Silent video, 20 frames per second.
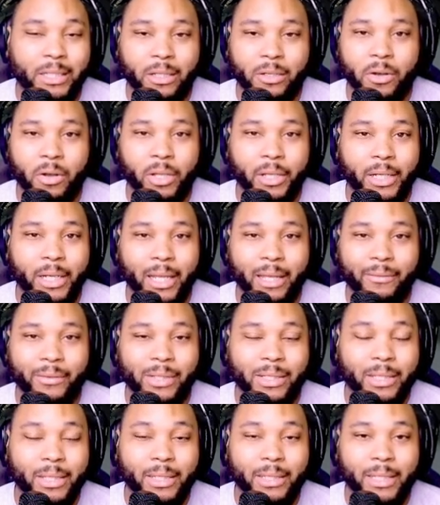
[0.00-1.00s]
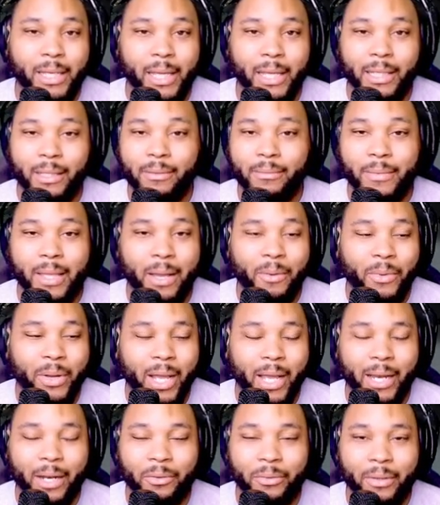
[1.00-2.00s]
to call it an even 16. That way I
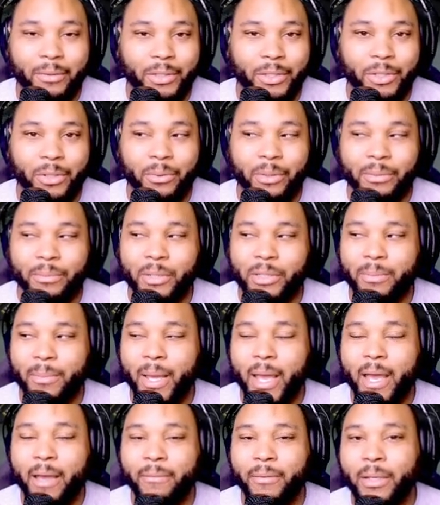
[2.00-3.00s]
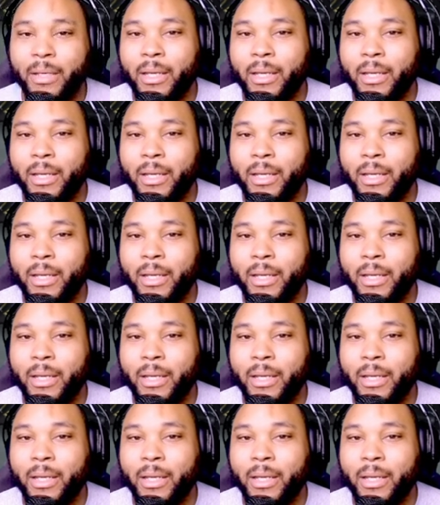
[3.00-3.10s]
don't have to do as much math.